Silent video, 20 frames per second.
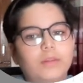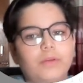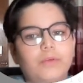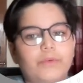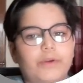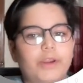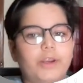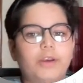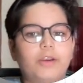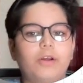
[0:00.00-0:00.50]
You
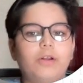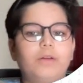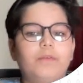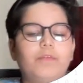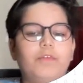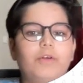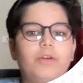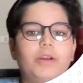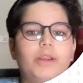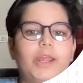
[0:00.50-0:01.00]
can download
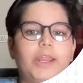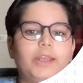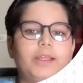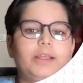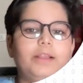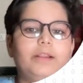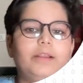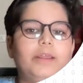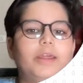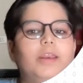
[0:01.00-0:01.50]
for
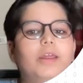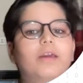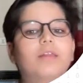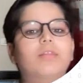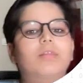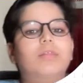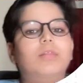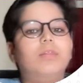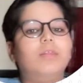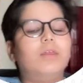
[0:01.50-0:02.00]
any
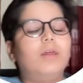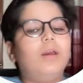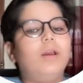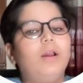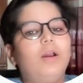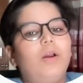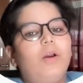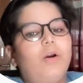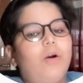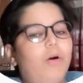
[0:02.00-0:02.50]
Linux
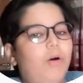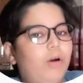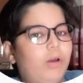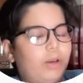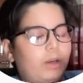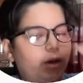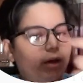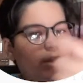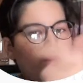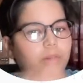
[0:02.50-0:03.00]

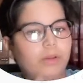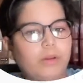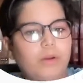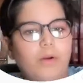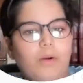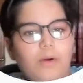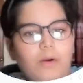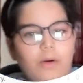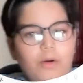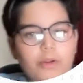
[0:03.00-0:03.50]
or
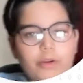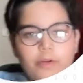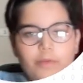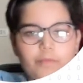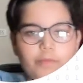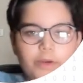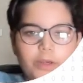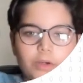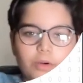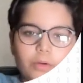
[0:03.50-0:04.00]

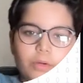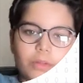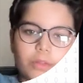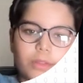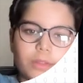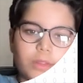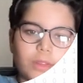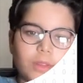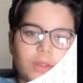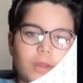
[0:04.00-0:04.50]

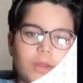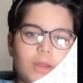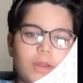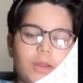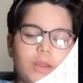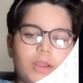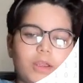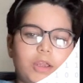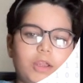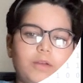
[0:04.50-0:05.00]
Windows.
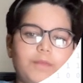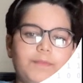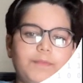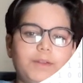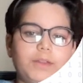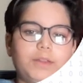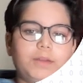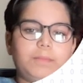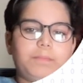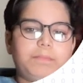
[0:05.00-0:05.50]
It
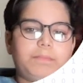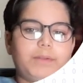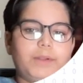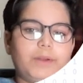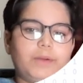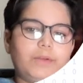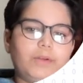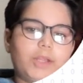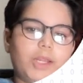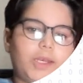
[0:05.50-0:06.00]
will play
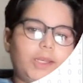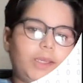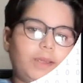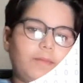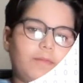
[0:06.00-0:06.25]
on any.